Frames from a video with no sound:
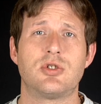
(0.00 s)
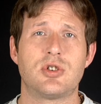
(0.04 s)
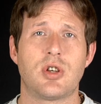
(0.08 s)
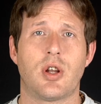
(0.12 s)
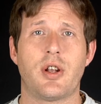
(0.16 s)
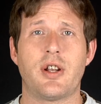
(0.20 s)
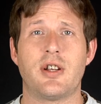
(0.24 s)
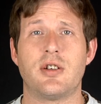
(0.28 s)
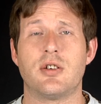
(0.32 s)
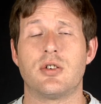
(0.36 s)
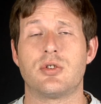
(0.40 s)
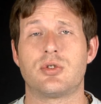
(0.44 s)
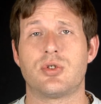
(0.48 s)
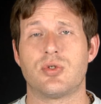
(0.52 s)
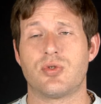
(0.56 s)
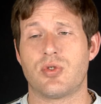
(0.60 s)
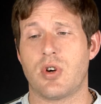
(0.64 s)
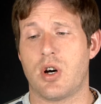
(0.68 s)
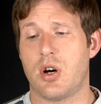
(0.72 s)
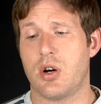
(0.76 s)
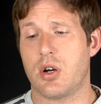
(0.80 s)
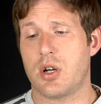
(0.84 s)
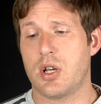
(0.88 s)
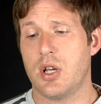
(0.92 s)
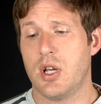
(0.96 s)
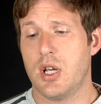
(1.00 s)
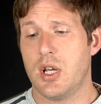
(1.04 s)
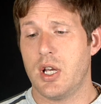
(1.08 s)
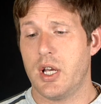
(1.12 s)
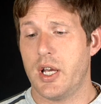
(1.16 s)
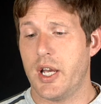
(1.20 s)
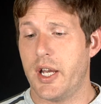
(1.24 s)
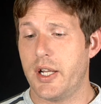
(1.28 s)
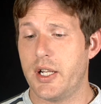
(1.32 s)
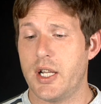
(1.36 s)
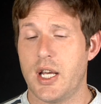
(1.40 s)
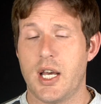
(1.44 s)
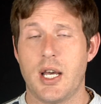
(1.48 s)
solid as a rock,
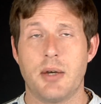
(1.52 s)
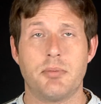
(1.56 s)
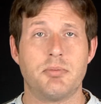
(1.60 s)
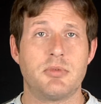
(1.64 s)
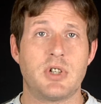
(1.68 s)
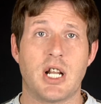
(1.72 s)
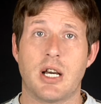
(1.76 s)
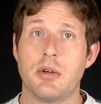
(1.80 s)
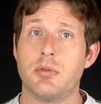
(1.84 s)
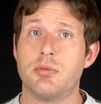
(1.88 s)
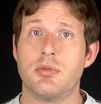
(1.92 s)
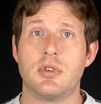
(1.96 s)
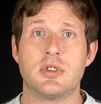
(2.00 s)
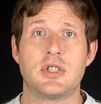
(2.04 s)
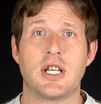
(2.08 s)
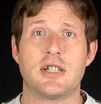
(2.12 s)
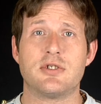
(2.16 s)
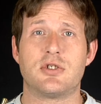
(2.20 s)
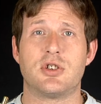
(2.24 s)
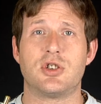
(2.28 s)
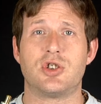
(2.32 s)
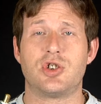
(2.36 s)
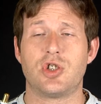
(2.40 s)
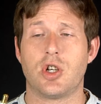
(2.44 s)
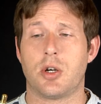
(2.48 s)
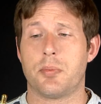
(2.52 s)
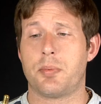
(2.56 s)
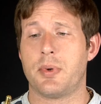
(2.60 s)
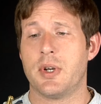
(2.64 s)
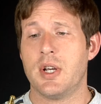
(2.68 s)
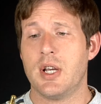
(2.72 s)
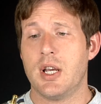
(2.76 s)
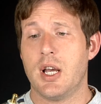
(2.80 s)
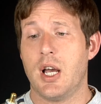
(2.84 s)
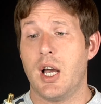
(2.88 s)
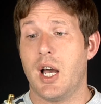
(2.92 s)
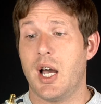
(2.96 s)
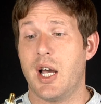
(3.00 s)
and and does the job.
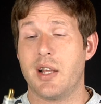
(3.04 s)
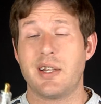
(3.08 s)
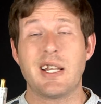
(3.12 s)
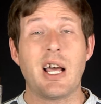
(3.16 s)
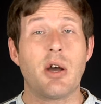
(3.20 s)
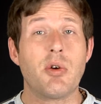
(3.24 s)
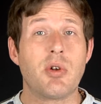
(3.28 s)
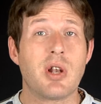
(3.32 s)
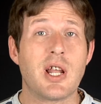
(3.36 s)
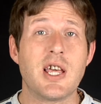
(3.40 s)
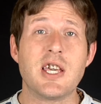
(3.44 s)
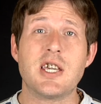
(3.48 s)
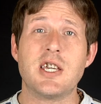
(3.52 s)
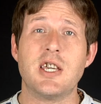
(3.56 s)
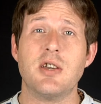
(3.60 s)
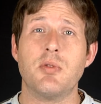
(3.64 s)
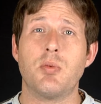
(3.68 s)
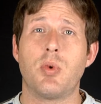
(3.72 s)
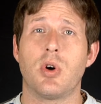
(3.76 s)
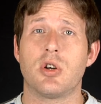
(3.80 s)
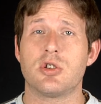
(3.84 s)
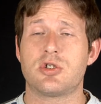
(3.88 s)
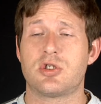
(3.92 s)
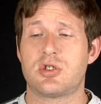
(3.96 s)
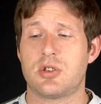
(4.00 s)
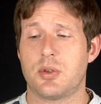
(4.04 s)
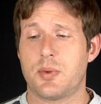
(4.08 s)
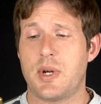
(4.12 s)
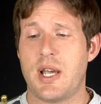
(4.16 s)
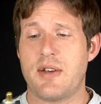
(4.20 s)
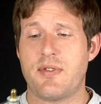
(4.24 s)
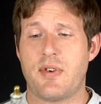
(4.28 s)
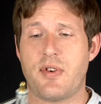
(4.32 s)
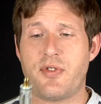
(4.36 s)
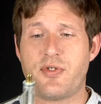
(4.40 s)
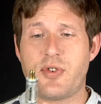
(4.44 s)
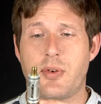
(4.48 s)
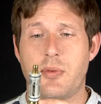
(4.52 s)
No leaking
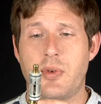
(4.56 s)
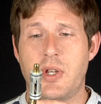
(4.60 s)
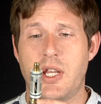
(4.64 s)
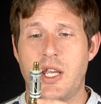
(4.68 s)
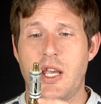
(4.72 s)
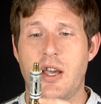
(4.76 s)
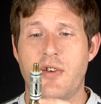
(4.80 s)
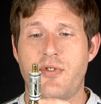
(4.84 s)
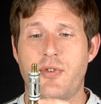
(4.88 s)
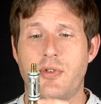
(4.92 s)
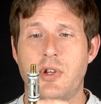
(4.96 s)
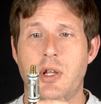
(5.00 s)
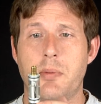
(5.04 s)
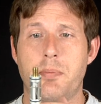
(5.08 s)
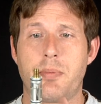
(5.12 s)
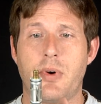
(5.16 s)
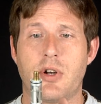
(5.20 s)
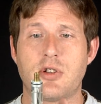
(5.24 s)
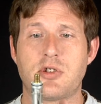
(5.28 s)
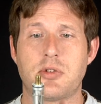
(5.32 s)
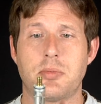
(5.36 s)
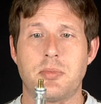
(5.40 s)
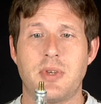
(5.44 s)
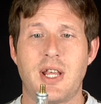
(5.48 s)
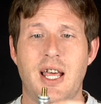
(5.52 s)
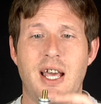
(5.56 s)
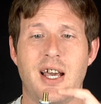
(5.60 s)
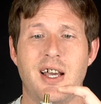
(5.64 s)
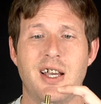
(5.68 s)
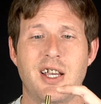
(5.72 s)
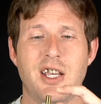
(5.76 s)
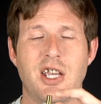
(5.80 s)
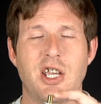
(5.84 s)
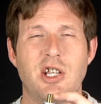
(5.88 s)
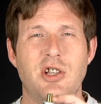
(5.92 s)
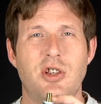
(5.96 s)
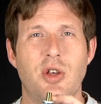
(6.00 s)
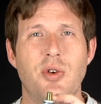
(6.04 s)
whatsoever from the bottom there.
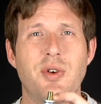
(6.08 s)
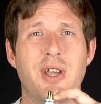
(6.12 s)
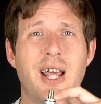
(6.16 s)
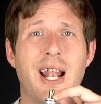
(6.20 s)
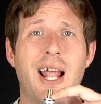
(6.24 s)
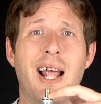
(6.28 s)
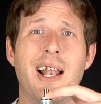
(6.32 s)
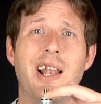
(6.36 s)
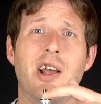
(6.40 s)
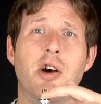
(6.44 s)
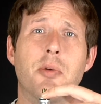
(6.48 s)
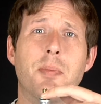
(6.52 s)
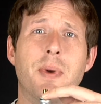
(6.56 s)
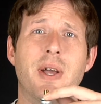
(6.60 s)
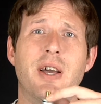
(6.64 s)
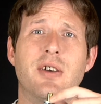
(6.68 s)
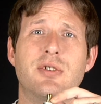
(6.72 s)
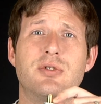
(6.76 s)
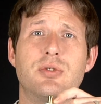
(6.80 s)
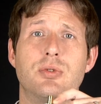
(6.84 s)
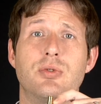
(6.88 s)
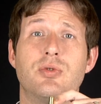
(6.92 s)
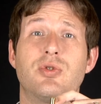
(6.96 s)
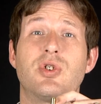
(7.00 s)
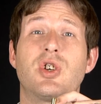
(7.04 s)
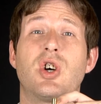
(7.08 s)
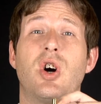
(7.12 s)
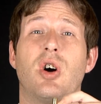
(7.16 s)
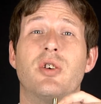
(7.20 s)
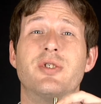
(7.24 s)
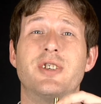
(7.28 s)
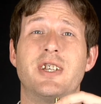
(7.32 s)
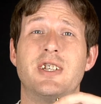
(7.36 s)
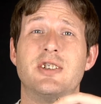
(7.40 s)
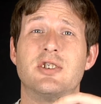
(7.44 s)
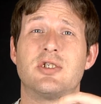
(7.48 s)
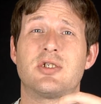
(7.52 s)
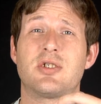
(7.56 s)
You do get a little bit of sort of
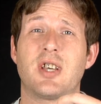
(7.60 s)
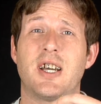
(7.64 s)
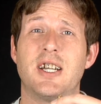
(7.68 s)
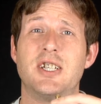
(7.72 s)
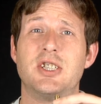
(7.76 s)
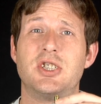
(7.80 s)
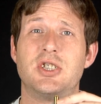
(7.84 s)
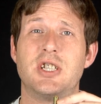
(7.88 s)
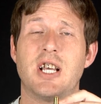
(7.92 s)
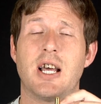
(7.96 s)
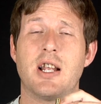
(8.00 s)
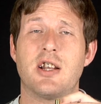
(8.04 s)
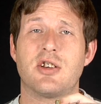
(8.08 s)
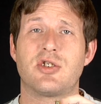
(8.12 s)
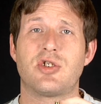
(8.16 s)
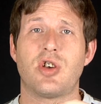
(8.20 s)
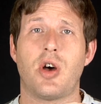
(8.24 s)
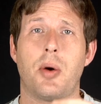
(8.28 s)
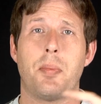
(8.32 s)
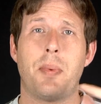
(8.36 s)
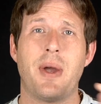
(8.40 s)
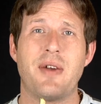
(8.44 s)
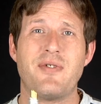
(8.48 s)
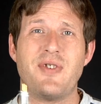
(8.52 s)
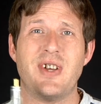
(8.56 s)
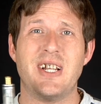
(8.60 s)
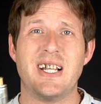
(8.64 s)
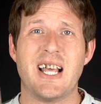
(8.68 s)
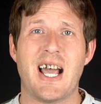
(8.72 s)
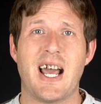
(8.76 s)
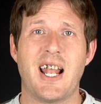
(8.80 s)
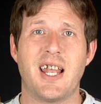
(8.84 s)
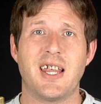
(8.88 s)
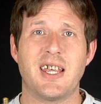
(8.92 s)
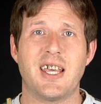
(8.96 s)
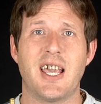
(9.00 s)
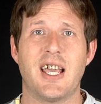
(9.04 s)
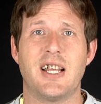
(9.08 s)
condensation at the top every now
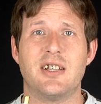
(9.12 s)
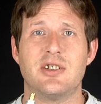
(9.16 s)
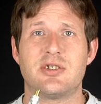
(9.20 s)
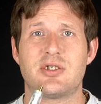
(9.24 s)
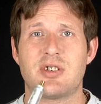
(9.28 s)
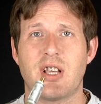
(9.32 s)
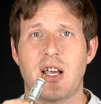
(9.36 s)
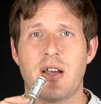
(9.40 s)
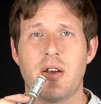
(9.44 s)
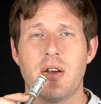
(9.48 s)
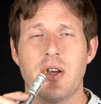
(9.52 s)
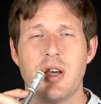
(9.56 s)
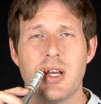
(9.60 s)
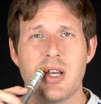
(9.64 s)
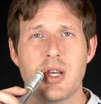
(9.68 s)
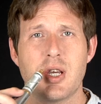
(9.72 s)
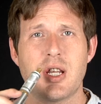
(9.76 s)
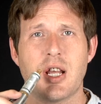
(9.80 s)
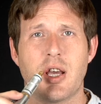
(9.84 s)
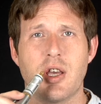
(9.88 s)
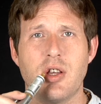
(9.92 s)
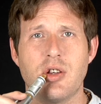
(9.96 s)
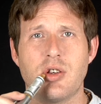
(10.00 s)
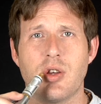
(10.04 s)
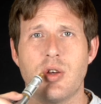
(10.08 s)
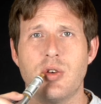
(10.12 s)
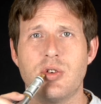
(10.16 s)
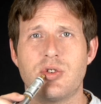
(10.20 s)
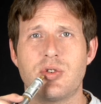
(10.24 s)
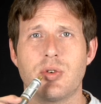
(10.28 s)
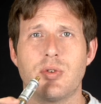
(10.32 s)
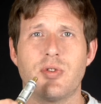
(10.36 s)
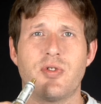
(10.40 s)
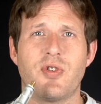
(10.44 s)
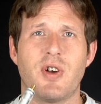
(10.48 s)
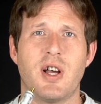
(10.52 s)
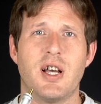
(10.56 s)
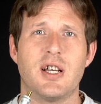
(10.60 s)
and again, so you do
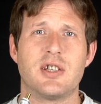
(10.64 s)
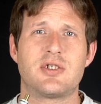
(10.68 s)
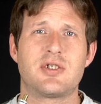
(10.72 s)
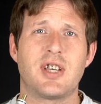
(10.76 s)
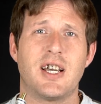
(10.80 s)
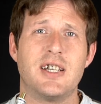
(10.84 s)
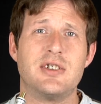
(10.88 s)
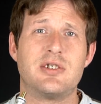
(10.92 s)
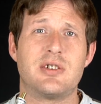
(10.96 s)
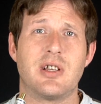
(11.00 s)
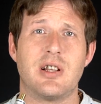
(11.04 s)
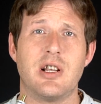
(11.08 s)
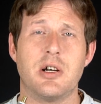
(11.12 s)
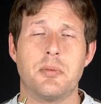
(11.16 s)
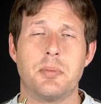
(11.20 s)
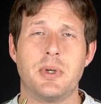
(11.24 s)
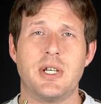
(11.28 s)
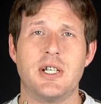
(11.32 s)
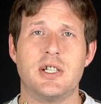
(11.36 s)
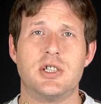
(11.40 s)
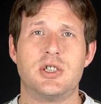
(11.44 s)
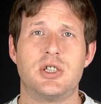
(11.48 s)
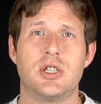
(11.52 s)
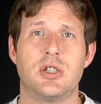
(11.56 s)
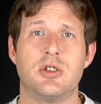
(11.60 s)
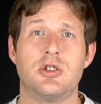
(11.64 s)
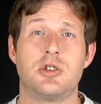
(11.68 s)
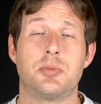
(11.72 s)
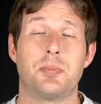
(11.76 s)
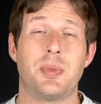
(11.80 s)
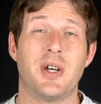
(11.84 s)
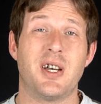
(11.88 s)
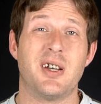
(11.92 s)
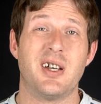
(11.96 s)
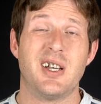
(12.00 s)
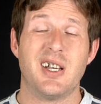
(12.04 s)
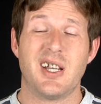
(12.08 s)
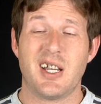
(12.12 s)
sort of taste a little bit of juice.
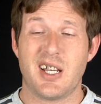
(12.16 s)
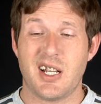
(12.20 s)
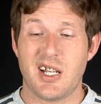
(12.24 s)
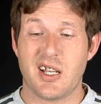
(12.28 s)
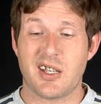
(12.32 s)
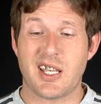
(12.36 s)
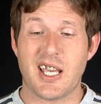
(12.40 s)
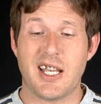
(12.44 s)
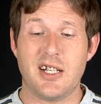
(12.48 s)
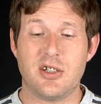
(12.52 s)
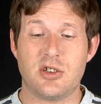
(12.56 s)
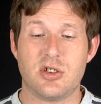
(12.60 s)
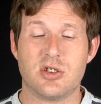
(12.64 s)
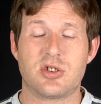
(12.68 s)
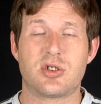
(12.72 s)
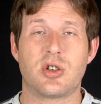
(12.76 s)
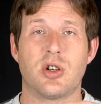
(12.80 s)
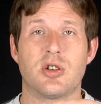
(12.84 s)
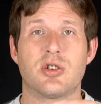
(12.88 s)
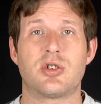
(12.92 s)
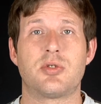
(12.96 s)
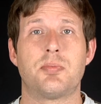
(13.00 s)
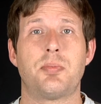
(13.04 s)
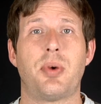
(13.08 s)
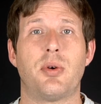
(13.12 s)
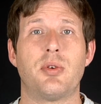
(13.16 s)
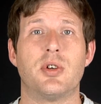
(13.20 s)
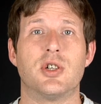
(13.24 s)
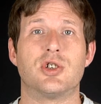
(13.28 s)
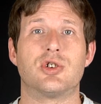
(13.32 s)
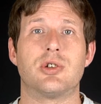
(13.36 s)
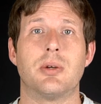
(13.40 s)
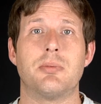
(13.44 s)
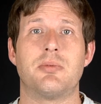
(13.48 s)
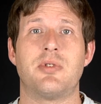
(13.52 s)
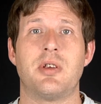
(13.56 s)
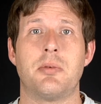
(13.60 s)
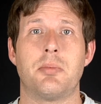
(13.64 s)
But again, just got to pull the
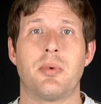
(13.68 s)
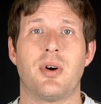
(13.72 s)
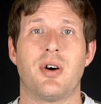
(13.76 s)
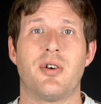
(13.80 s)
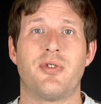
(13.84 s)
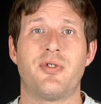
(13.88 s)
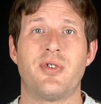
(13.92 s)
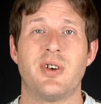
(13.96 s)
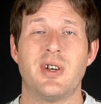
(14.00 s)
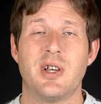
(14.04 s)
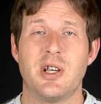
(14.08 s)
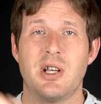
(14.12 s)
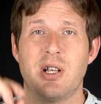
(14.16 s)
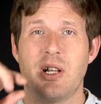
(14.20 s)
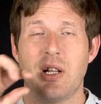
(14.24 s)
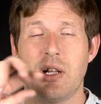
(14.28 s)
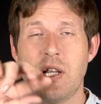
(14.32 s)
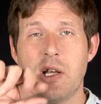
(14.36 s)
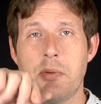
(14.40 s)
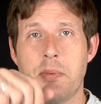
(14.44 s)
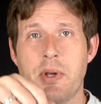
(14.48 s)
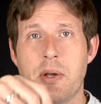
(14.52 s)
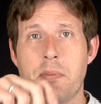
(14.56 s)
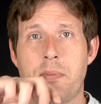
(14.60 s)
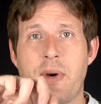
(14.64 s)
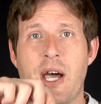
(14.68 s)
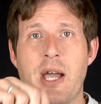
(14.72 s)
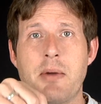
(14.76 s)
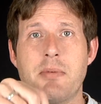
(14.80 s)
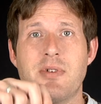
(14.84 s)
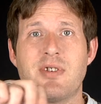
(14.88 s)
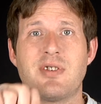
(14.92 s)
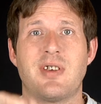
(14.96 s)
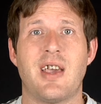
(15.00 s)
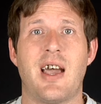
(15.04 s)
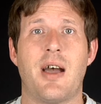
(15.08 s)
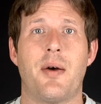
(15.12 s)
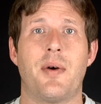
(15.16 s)
drip tip off, a little bit of
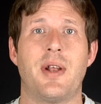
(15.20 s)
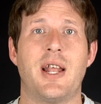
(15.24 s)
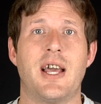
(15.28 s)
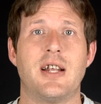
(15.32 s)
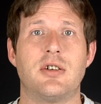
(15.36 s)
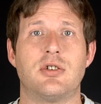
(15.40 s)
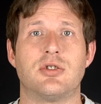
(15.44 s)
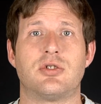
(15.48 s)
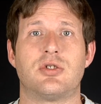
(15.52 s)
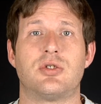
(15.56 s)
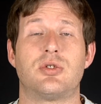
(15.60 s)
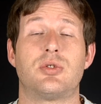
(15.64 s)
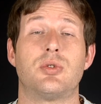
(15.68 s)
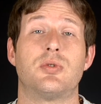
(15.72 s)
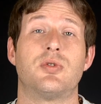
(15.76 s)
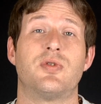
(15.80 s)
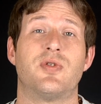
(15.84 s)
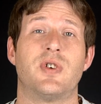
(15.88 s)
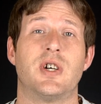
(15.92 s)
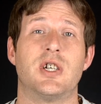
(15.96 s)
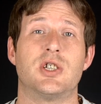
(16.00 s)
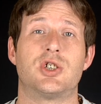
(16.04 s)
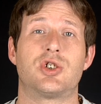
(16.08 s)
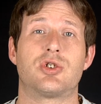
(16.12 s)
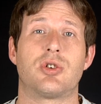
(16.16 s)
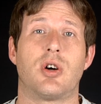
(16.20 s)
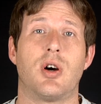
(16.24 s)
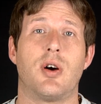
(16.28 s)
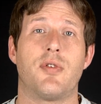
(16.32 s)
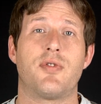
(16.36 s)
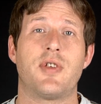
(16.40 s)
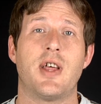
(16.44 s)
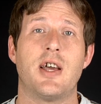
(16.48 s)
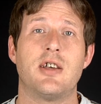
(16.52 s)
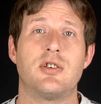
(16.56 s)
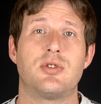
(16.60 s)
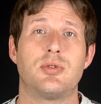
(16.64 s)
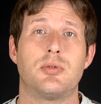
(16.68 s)
paper towel in there just to sort of dry
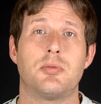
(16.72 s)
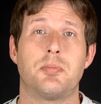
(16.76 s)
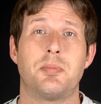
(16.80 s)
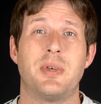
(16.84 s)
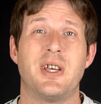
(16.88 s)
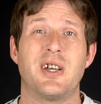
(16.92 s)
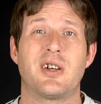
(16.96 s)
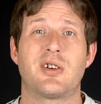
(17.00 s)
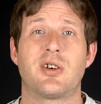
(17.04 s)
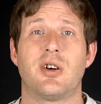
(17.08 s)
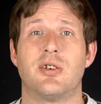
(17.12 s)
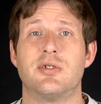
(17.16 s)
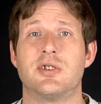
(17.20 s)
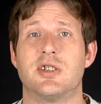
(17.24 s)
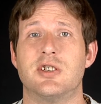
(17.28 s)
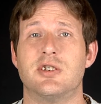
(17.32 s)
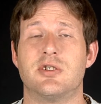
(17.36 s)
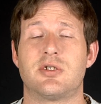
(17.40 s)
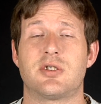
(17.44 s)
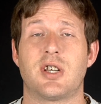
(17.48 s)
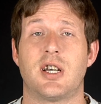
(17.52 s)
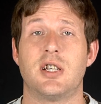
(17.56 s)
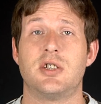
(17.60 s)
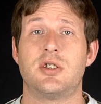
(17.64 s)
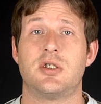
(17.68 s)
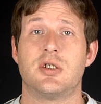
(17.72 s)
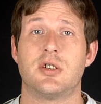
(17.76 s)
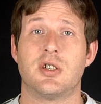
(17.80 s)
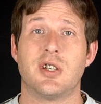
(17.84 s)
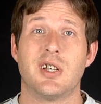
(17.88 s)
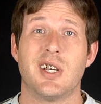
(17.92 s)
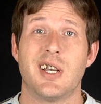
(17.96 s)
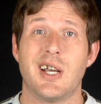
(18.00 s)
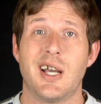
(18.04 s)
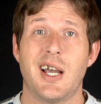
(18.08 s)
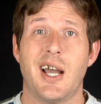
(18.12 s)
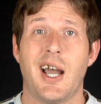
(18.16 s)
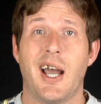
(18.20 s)
off that sort of bit of
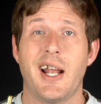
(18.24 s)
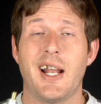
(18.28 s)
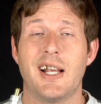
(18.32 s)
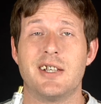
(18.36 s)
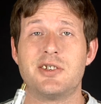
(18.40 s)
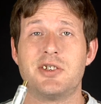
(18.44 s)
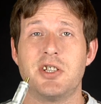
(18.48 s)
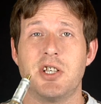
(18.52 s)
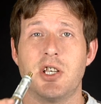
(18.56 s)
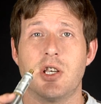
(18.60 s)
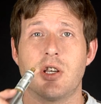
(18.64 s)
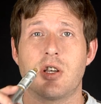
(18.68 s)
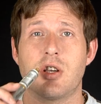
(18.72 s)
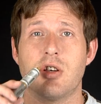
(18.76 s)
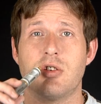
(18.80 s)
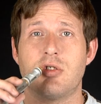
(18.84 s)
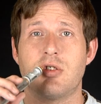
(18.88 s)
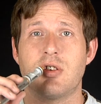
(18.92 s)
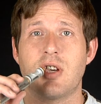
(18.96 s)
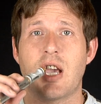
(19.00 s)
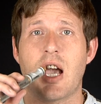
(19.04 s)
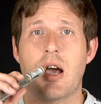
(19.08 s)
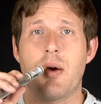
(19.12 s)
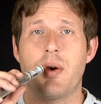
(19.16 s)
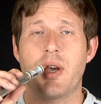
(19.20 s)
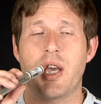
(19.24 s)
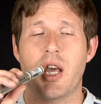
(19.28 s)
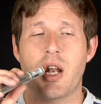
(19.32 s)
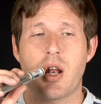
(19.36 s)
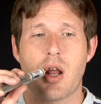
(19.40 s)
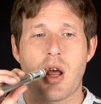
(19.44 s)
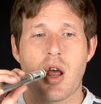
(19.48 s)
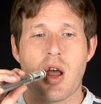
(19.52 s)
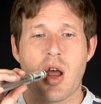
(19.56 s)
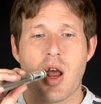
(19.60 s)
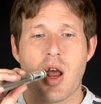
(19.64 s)
condensation, and that's it. You're good to go again.